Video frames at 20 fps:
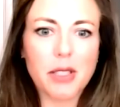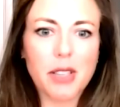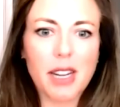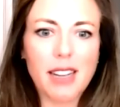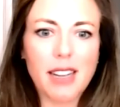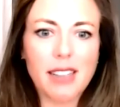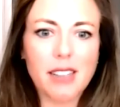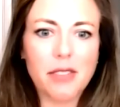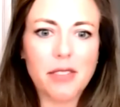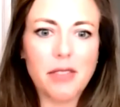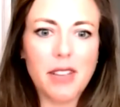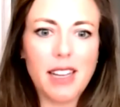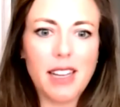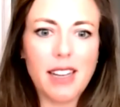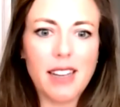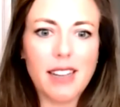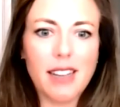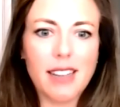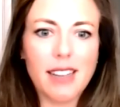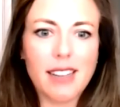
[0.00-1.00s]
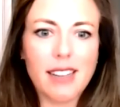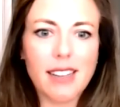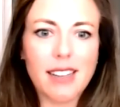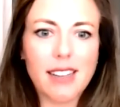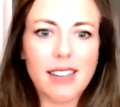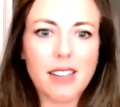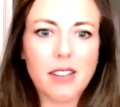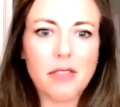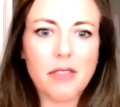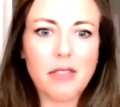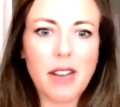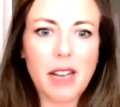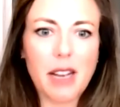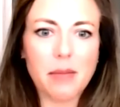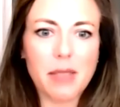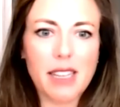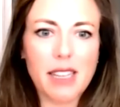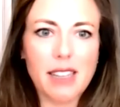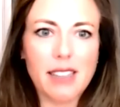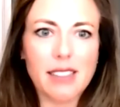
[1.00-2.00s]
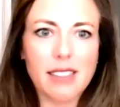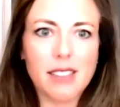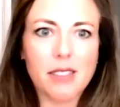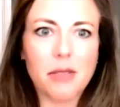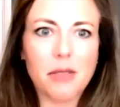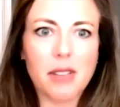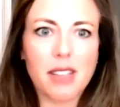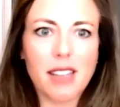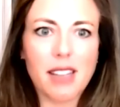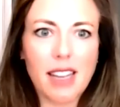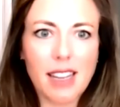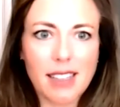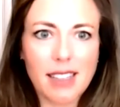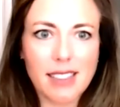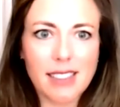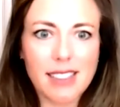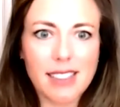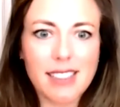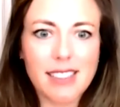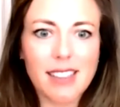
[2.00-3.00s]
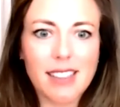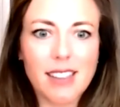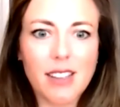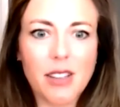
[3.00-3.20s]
trying to feed families with kids.